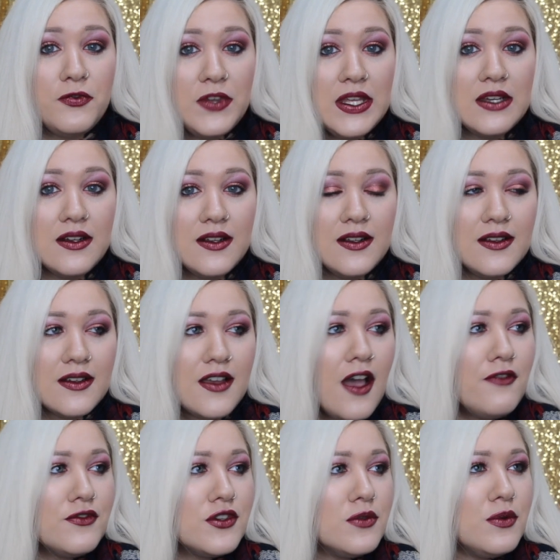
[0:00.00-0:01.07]
feel
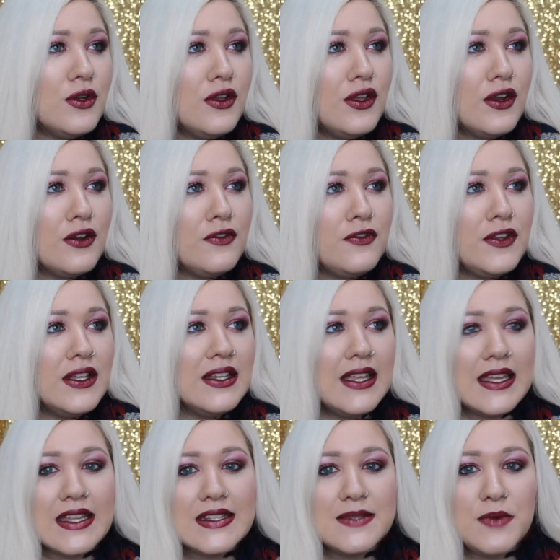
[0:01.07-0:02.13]
comfortable or feel
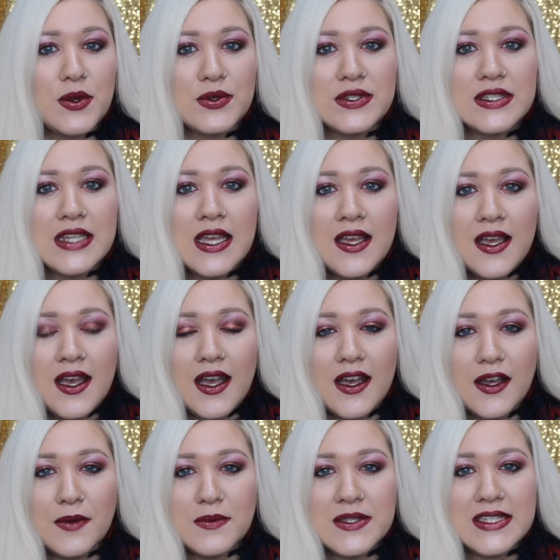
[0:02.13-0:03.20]
like it's most
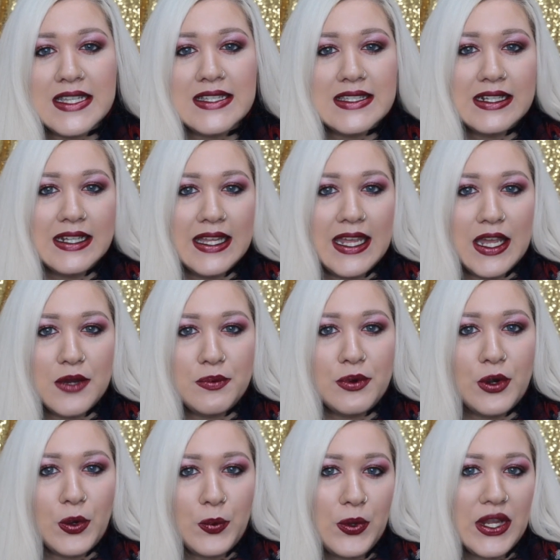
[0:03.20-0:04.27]
um, seasonally
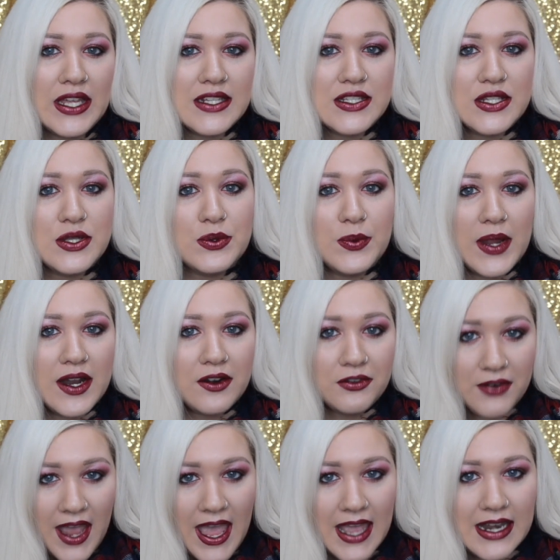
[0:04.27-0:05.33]
appropriate to wear
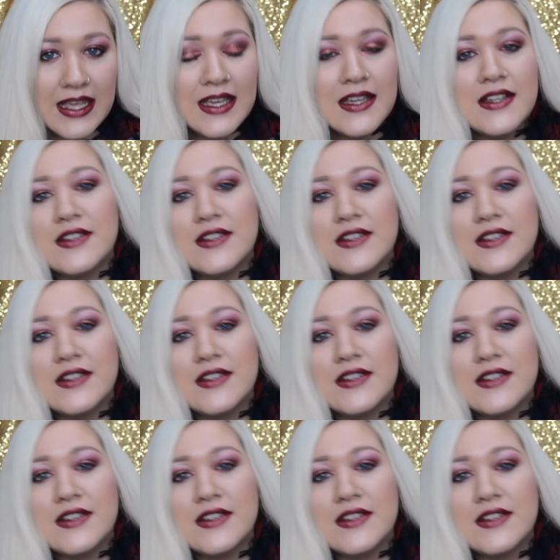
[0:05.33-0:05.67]
red.